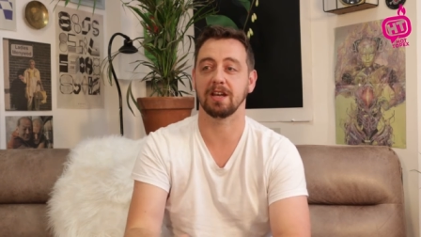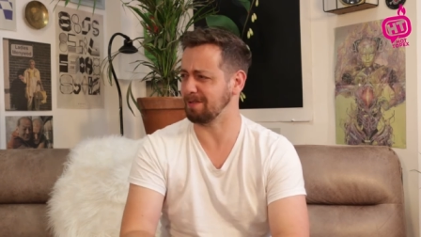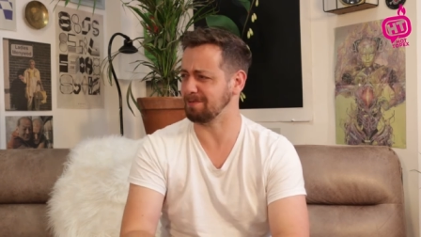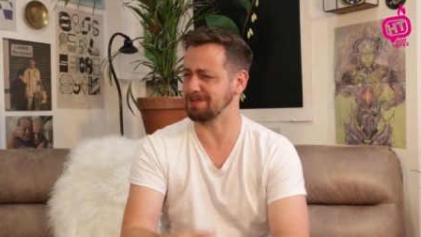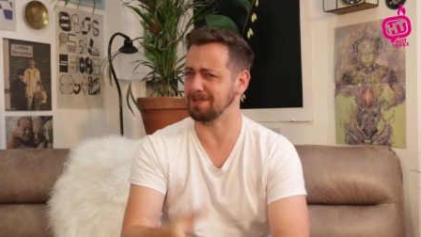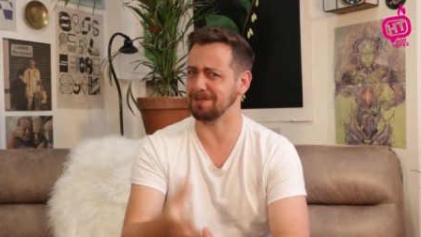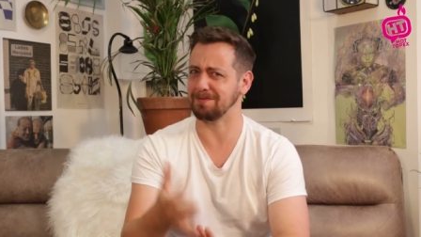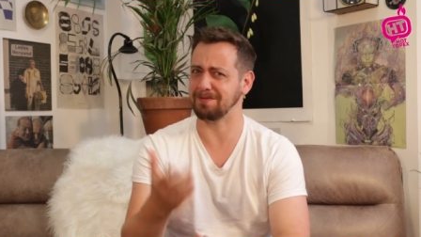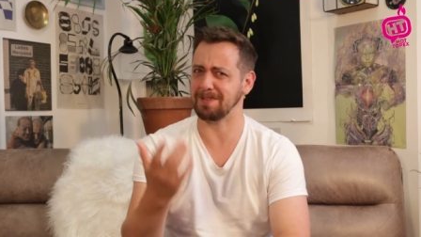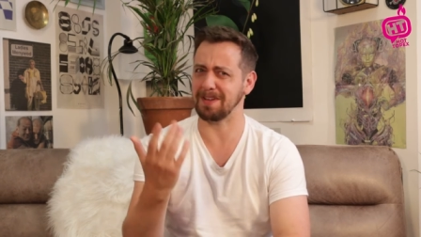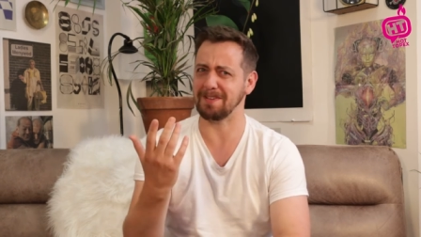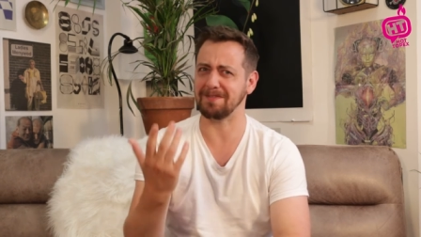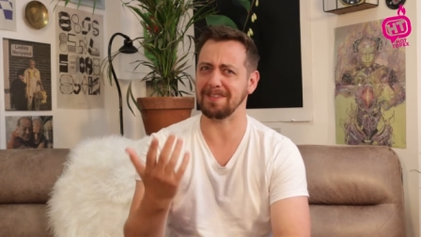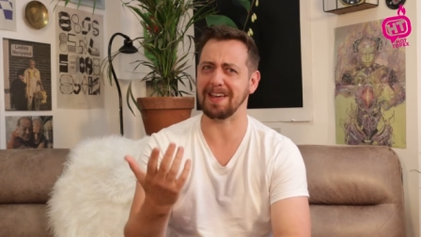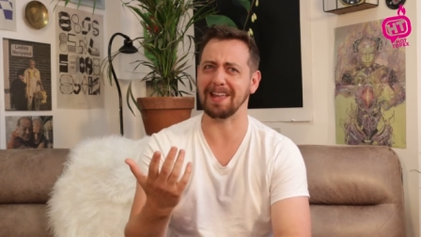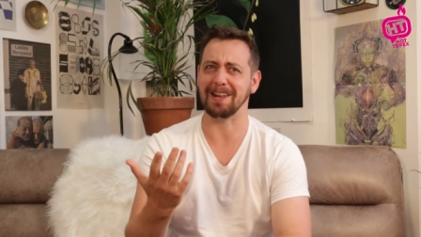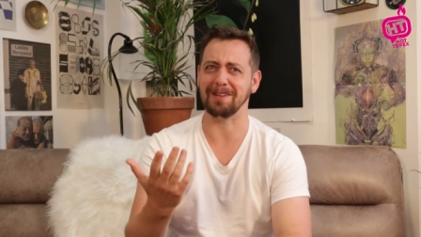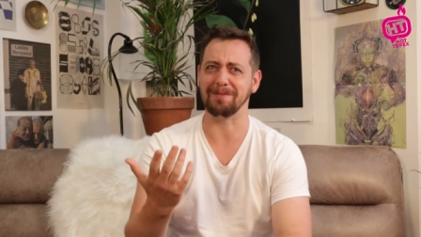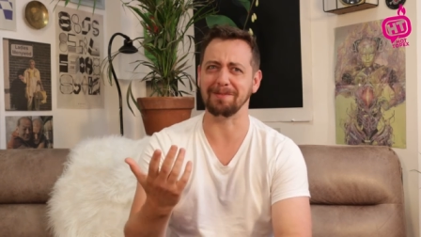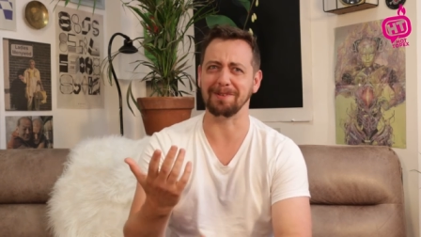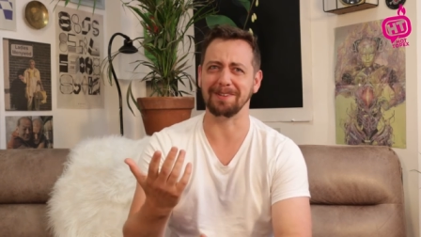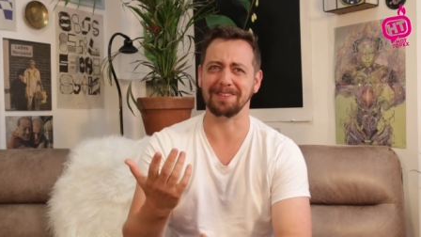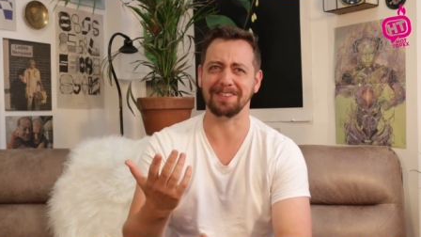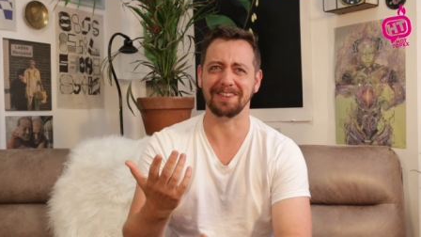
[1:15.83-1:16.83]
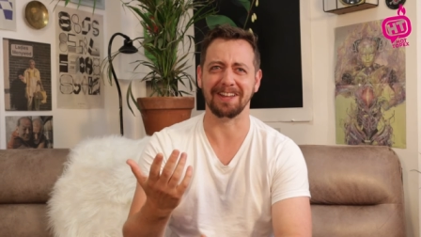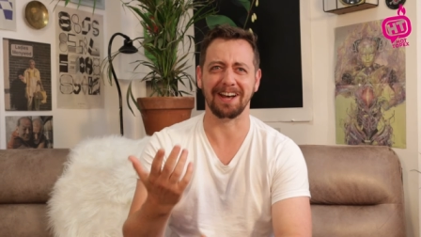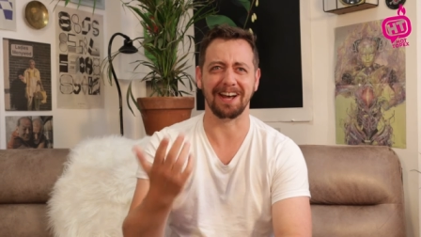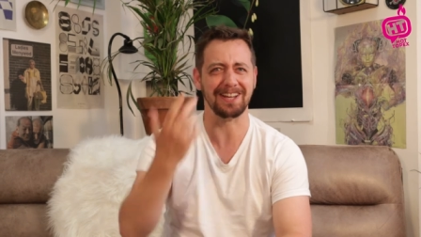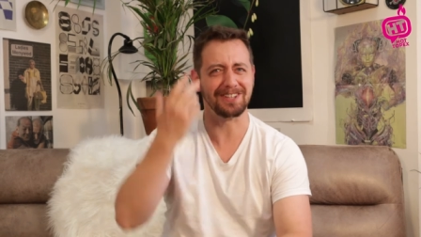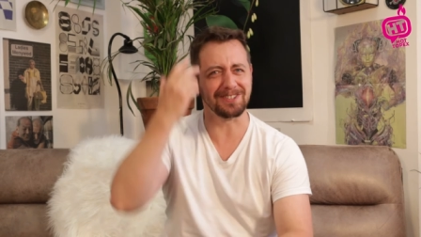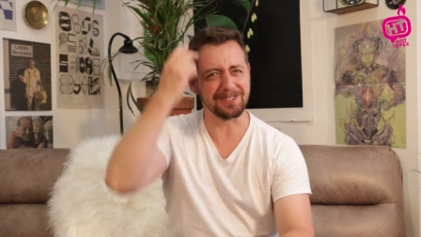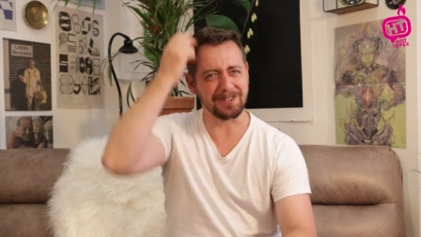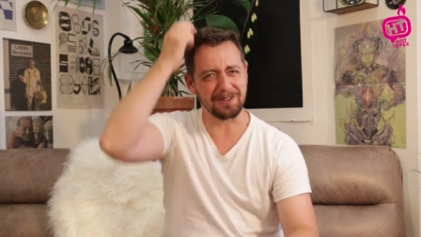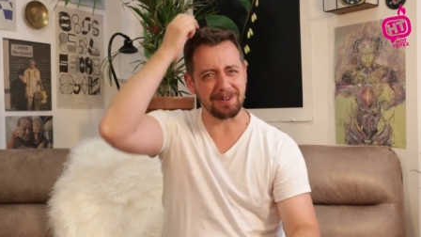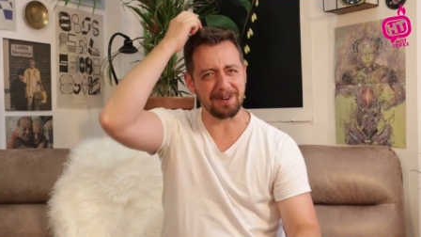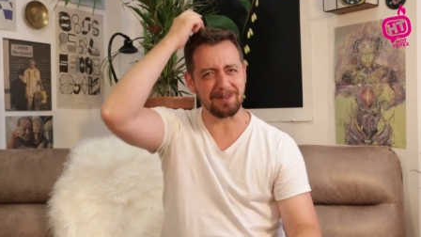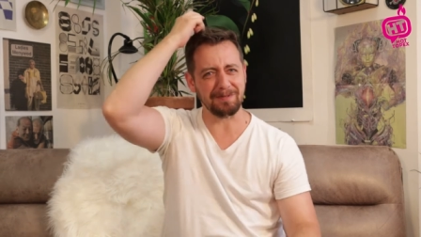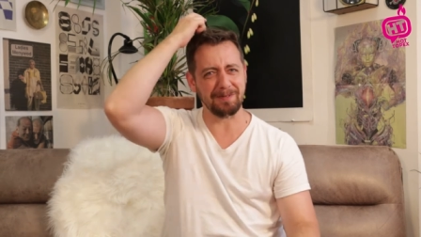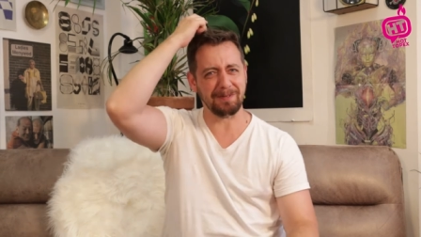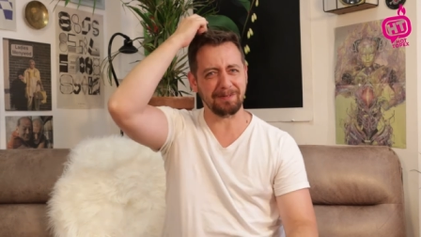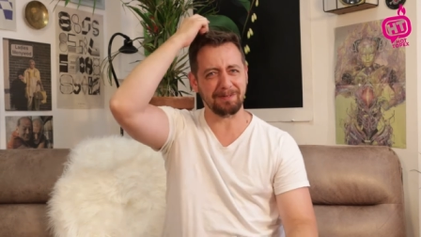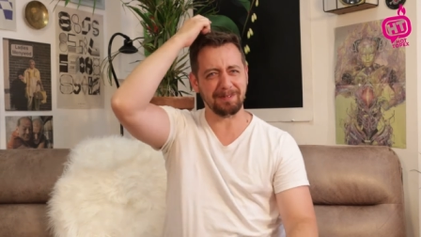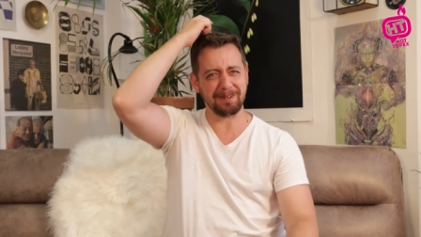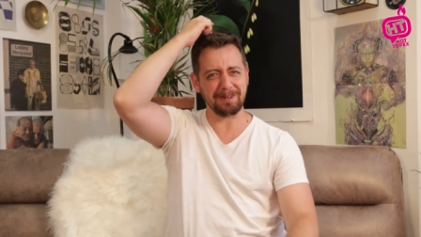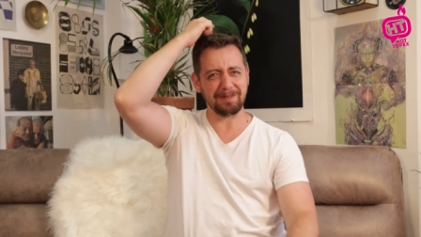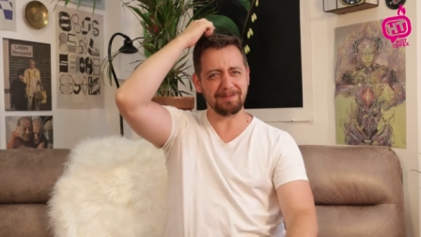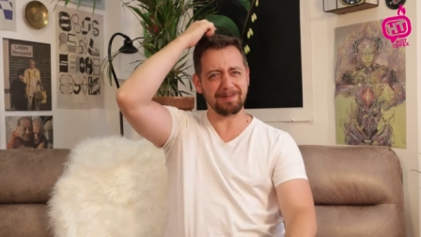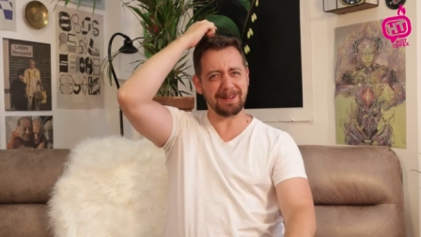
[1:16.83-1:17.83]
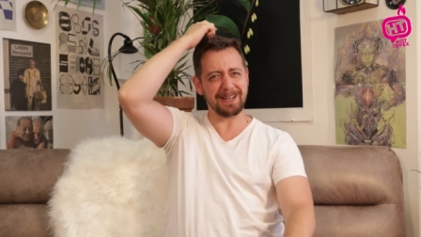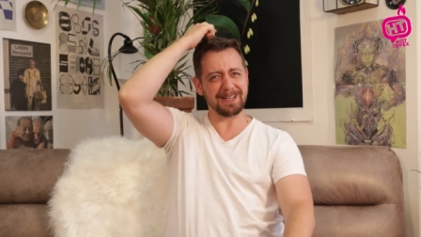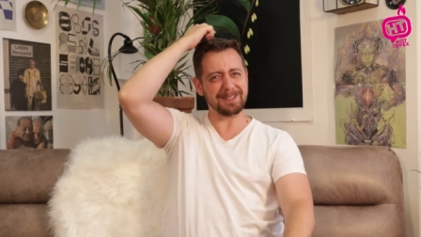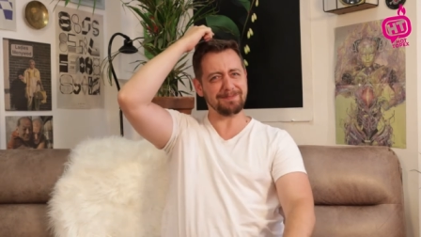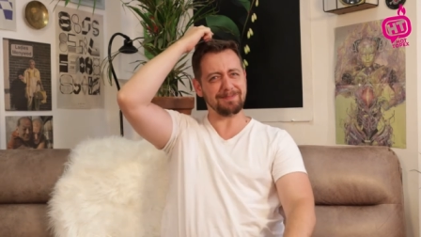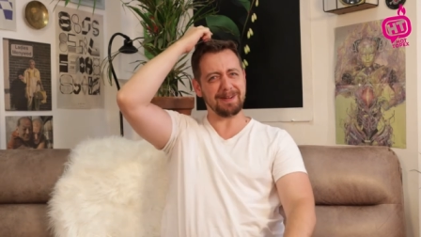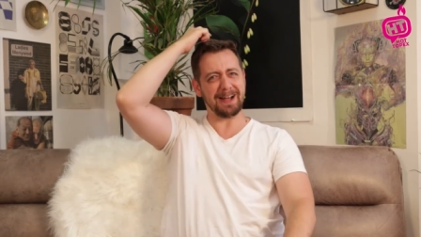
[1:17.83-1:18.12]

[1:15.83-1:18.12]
It was the fifth element that I saw him in where he plays